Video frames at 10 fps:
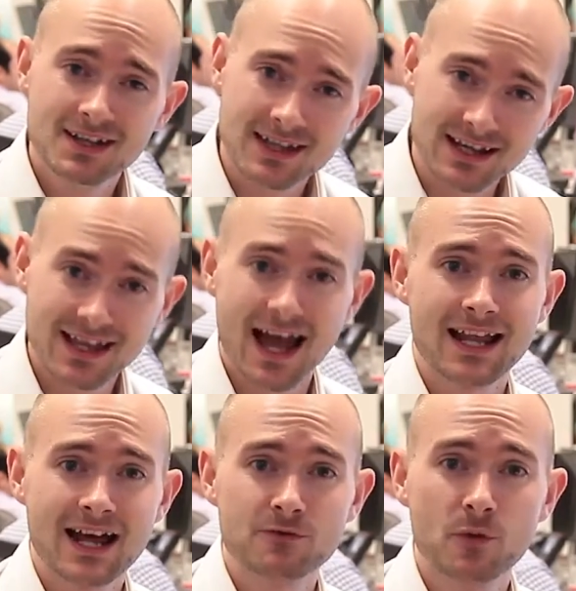that
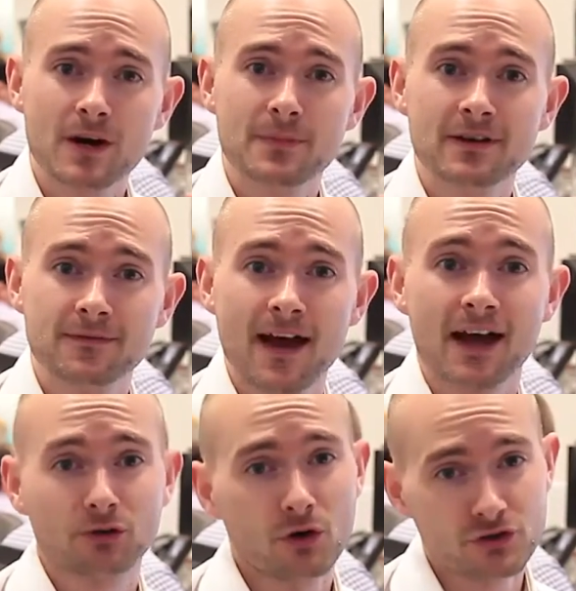can have quite a big
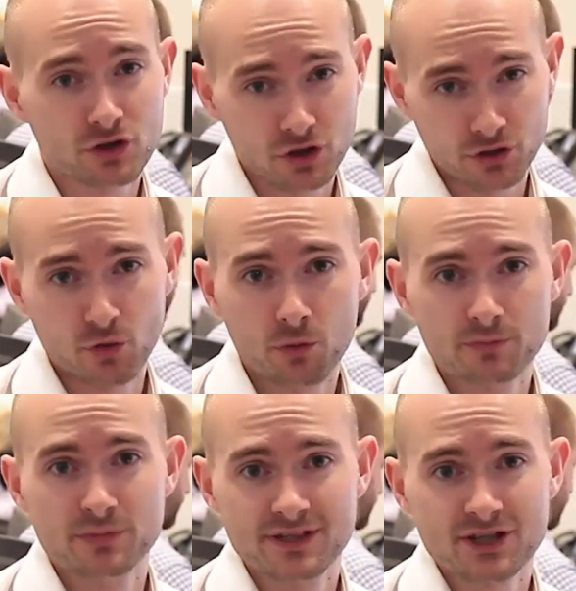effect on your current
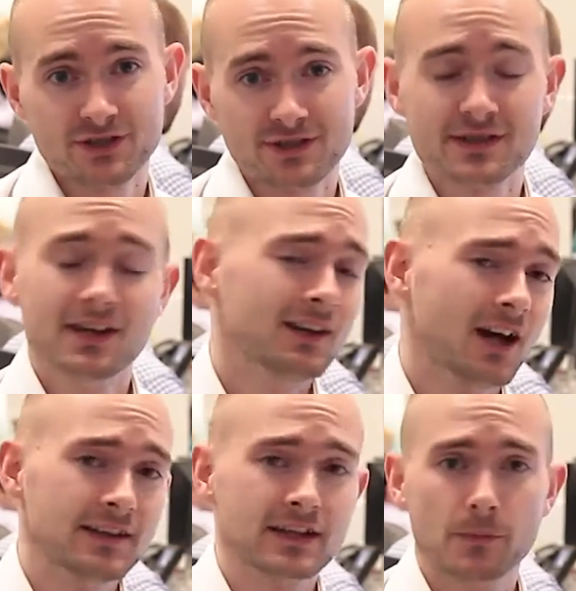open positions.
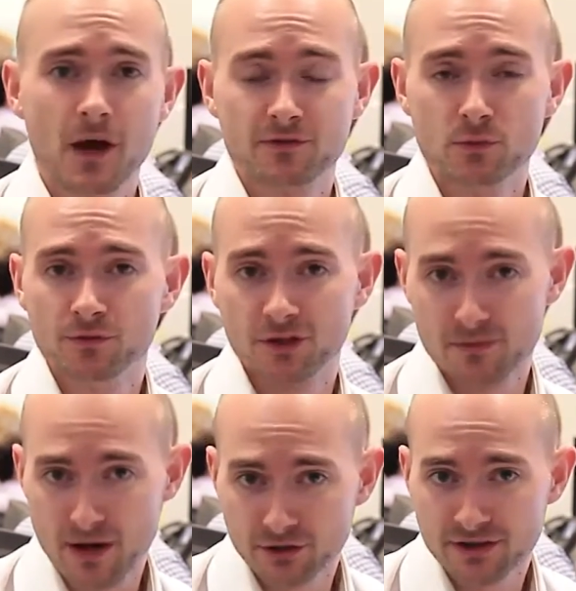And they come out from over in
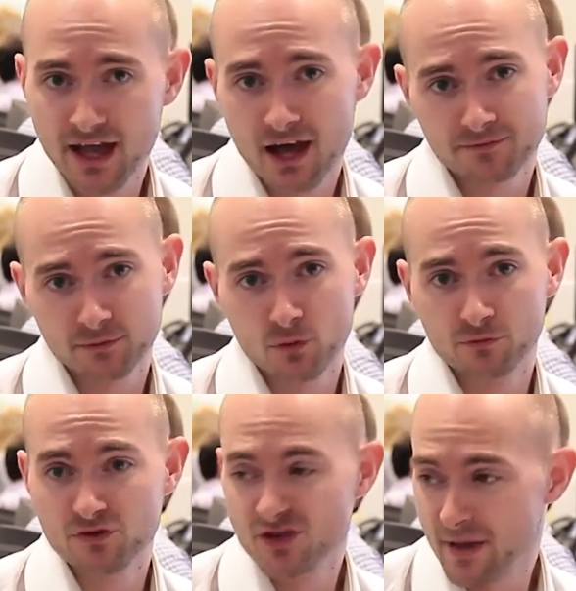America, from
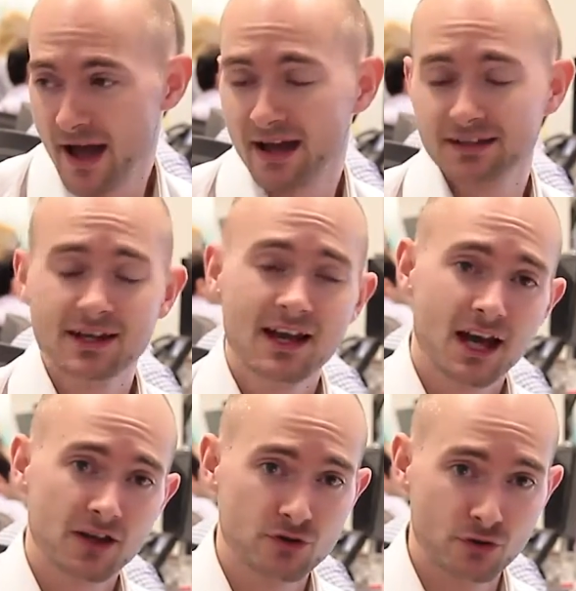over in Japan,
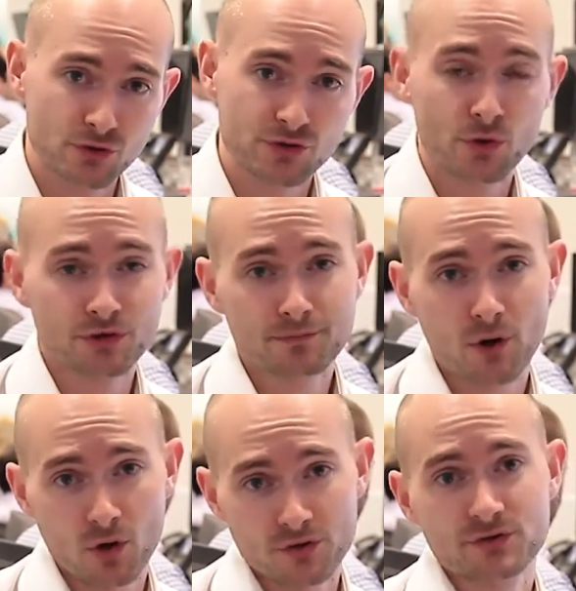and the Eurozone,
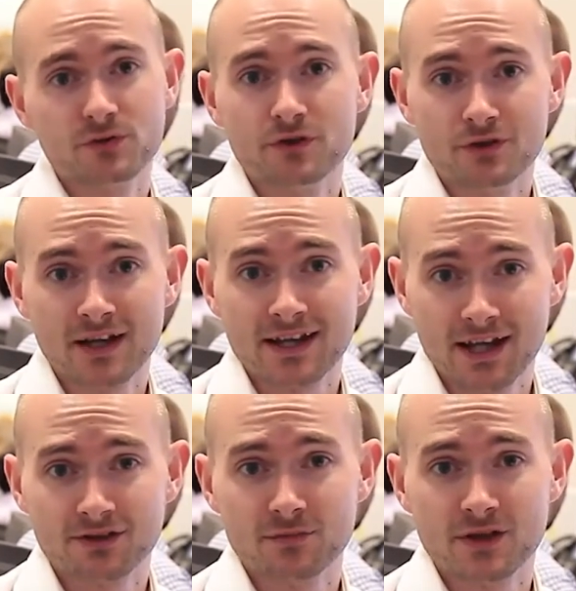but also the United
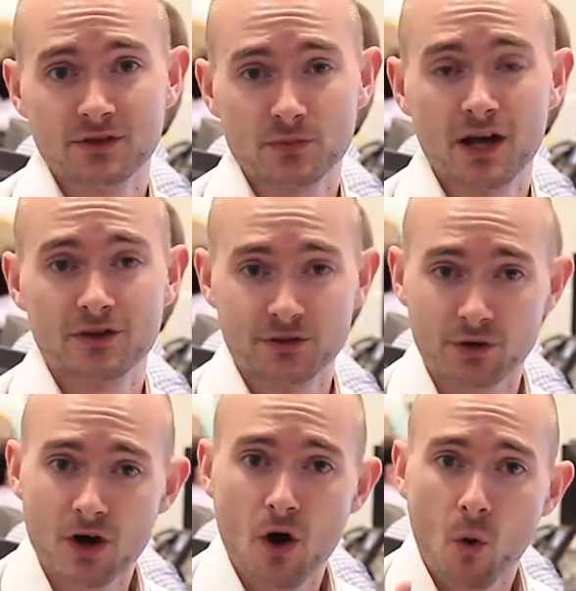Kingdom there as well. So
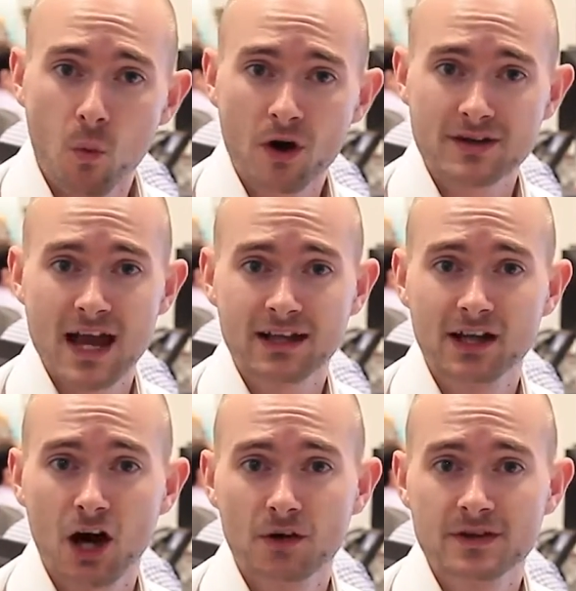what
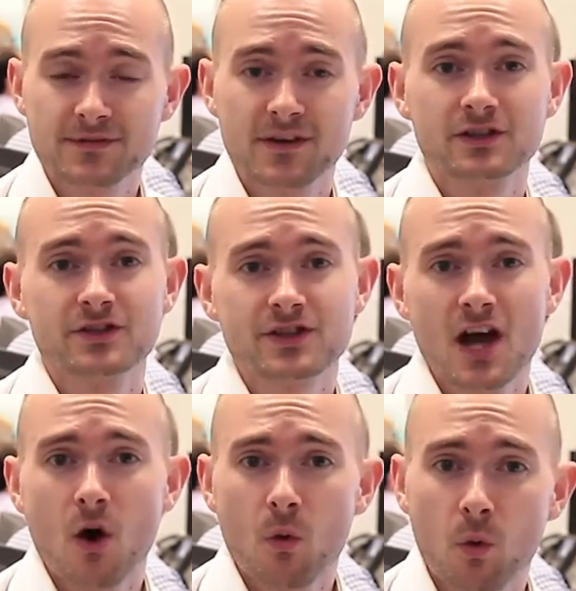exactly are these figures?
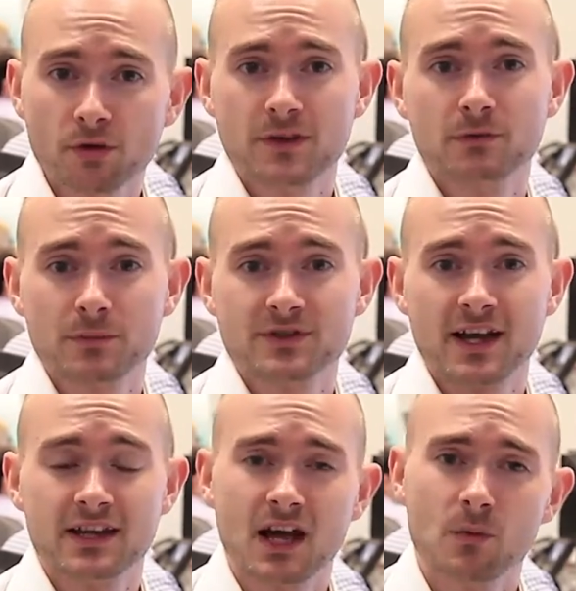What do they
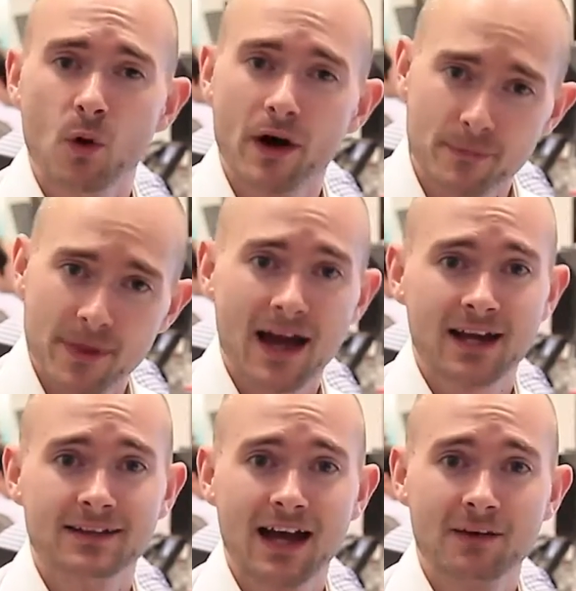represent, and what impact
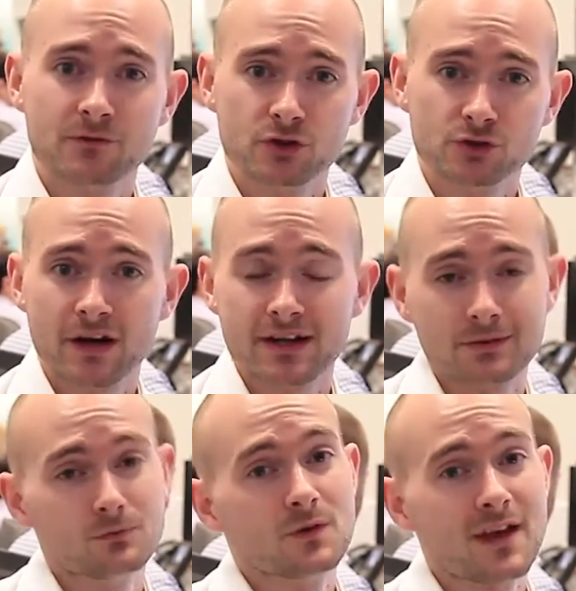can they have on your trading?
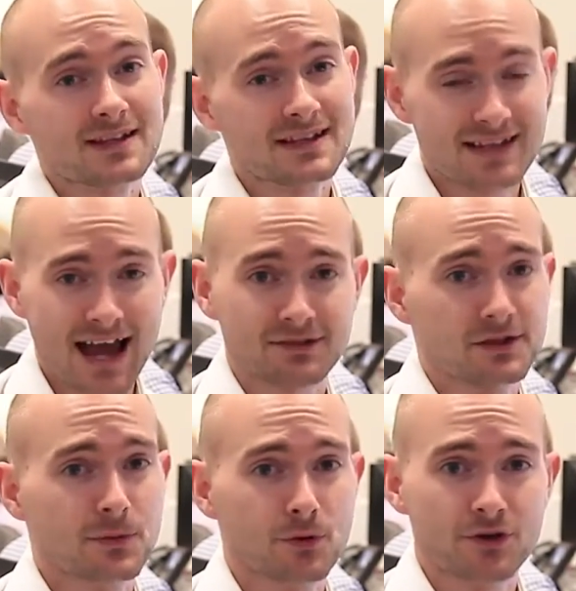Well, that's
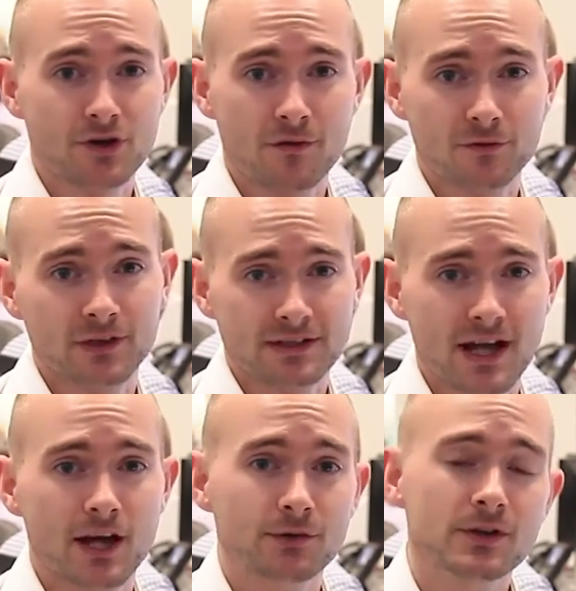exactly what we're going to cover right
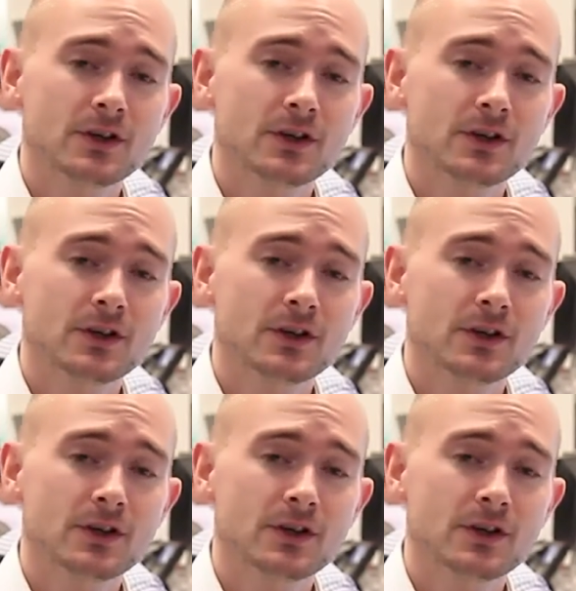now.